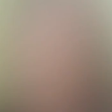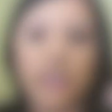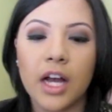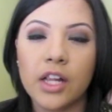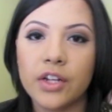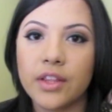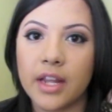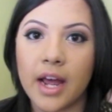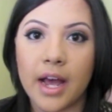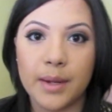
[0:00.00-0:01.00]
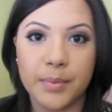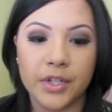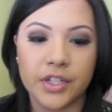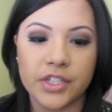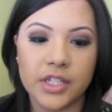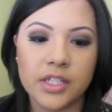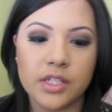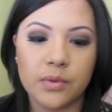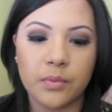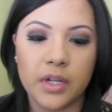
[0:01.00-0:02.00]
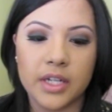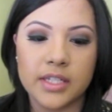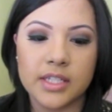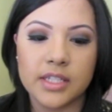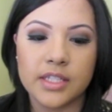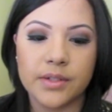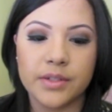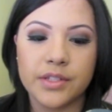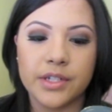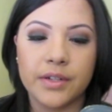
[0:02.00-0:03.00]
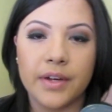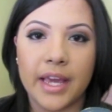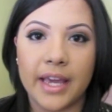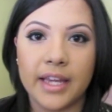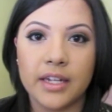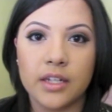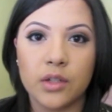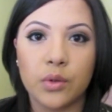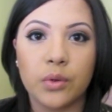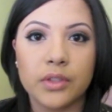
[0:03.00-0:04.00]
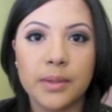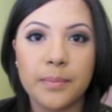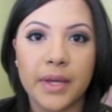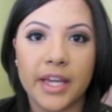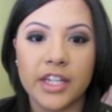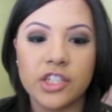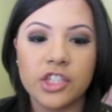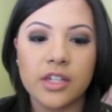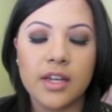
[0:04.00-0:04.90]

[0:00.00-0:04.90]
The color that I purchased was 008 Golden Beige.